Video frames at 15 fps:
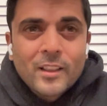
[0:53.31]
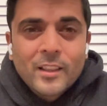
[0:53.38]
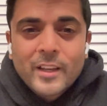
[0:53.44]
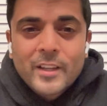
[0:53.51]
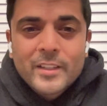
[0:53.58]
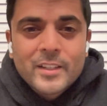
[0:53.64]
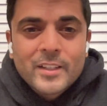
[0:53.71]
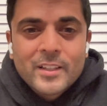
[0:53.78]

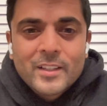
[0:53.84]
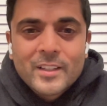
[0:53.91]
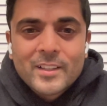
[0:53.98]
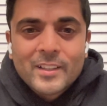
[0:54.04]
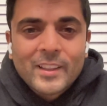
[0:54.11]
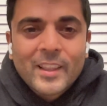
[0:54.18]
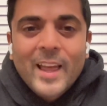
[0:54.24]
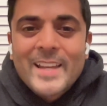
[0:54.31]
like
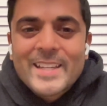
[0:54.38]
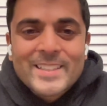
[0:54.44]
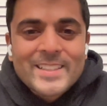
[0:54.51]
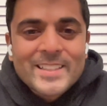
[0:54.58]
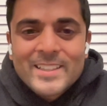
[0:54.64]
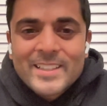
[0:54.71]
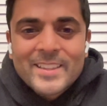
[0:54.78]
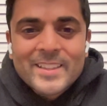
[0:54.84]

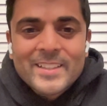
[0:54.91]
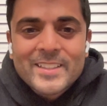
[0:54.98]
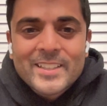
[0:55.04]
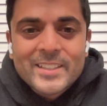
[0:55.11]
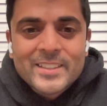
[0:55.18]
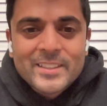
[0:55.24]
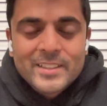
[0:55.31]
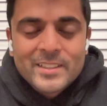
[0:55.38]
light in the
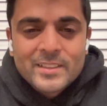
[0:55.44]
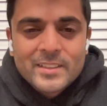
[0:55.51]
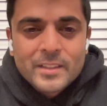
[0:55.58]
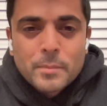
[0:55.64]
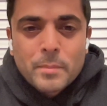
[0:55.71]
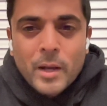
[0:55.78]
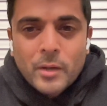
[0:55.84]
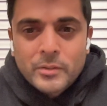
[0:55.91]
distance in
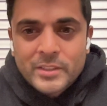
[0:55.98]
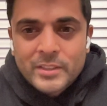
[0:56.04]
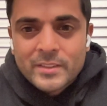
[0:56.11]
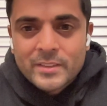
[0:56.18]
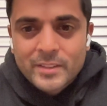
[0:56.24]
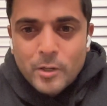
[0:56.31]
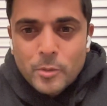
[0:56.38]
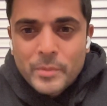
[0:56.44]
the
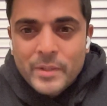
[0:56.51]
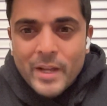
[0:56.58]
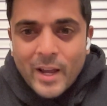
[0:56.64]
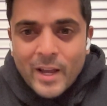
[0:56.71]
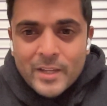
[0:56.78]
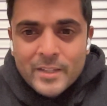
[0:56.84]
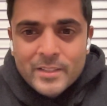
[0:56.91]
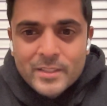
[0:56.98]
mountains that are
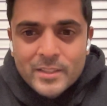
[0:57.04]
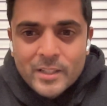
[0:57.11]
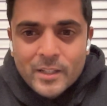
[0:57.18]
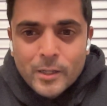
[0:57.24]
behind